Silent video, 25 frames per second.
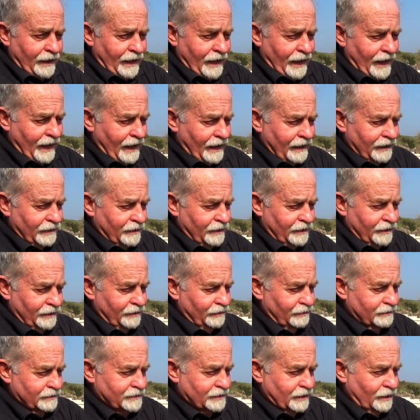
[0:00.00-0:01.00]
and
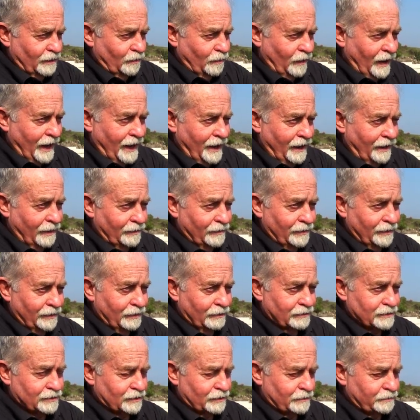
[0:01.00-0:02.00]
you'll say, wow,
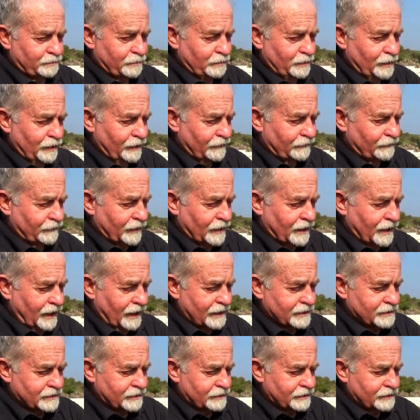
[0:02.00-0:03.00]
those are beautiful
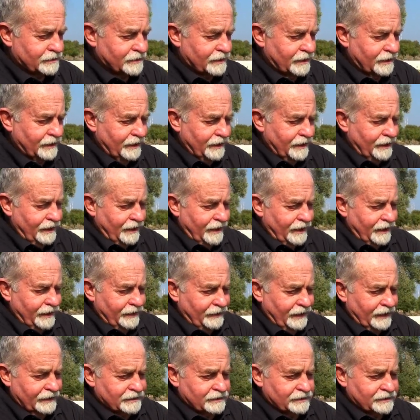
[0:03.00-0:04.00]
clusters.
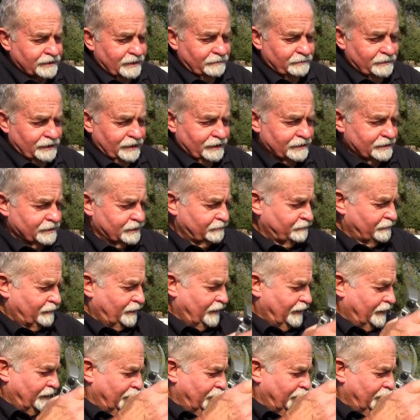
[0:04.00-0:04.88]
And that's symbolism.